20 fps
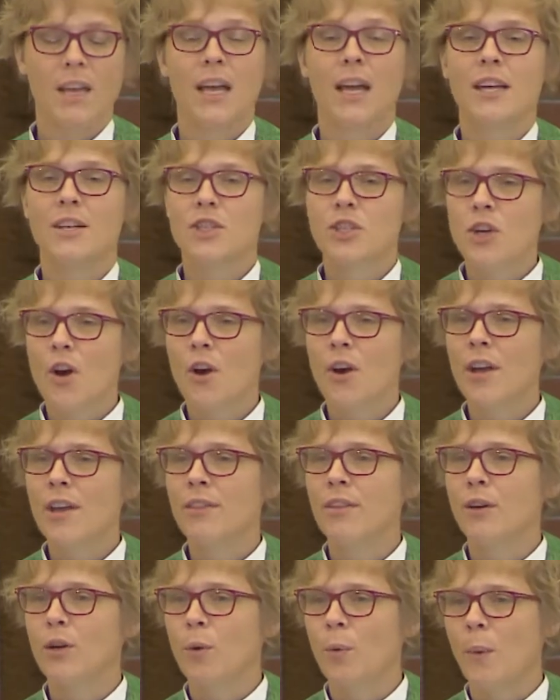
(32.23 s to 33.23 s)
Enjoy
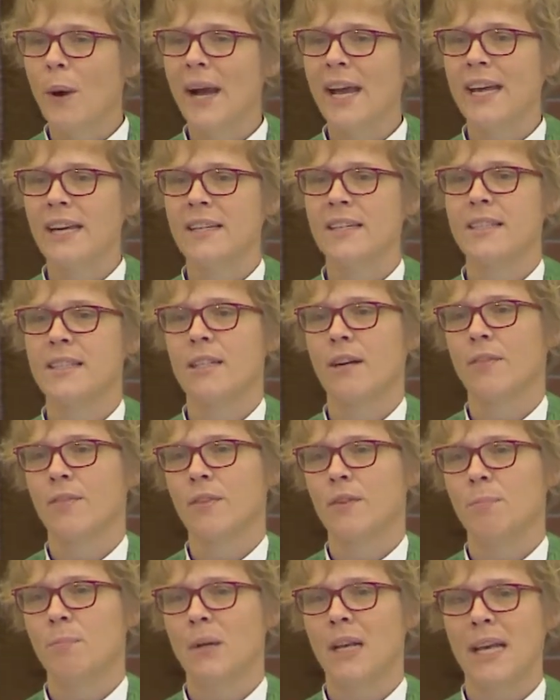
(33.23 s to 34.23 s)
the quietness of
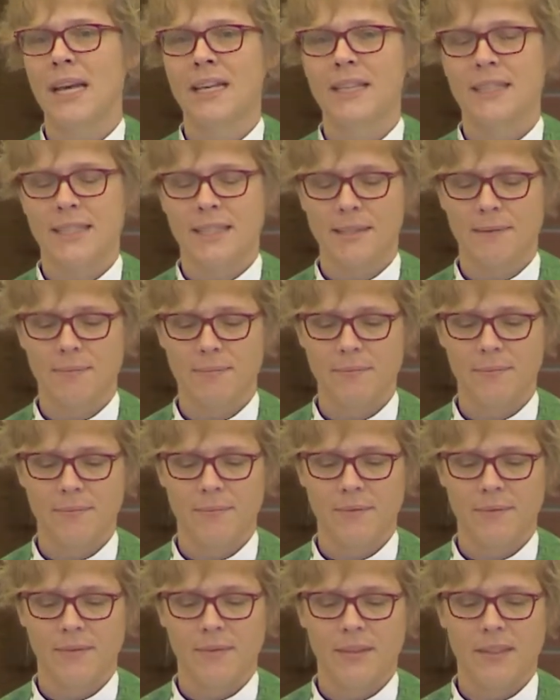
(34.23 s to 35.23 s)
the place.
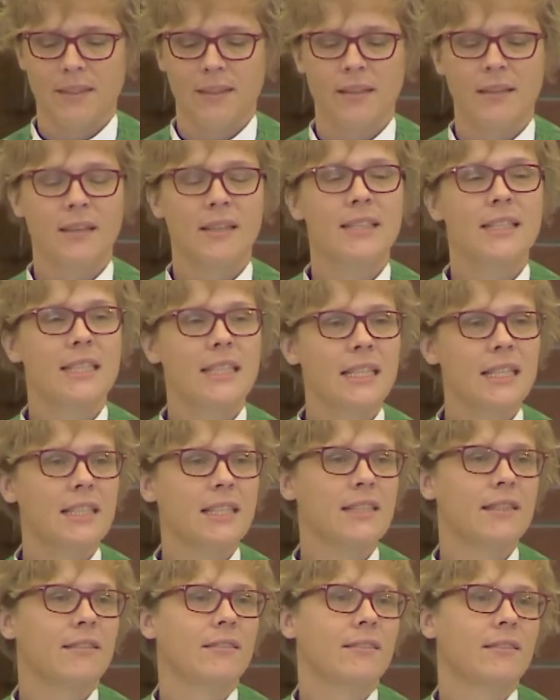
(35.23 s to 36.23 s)

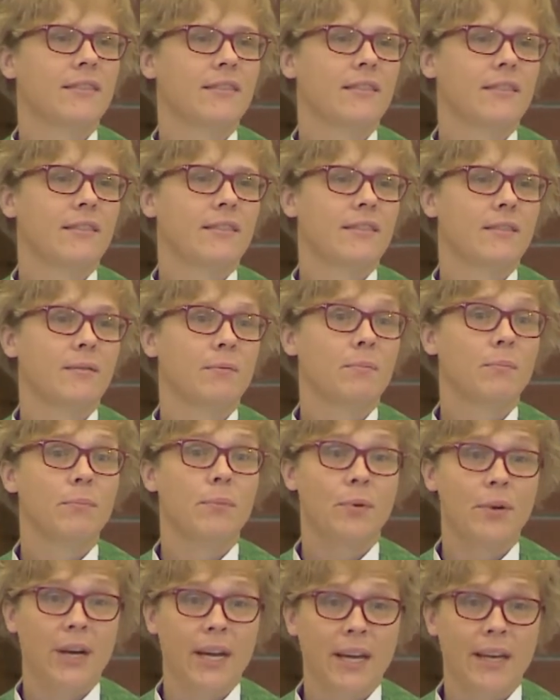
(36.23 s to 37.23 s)
Sit,
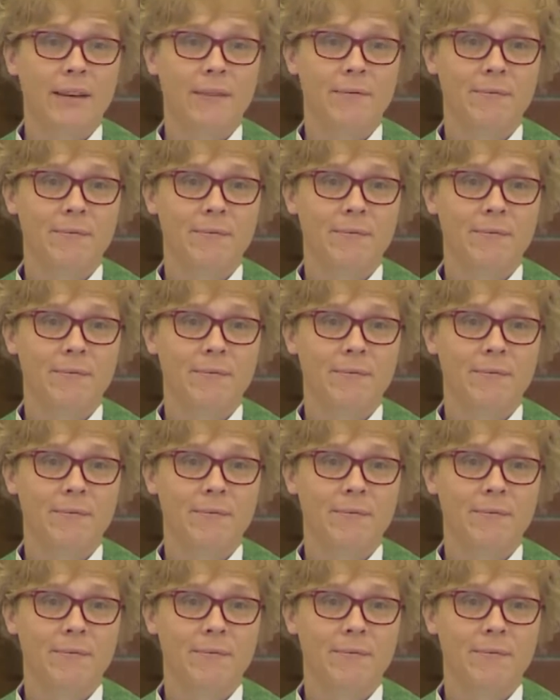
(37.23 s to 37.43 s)
pray.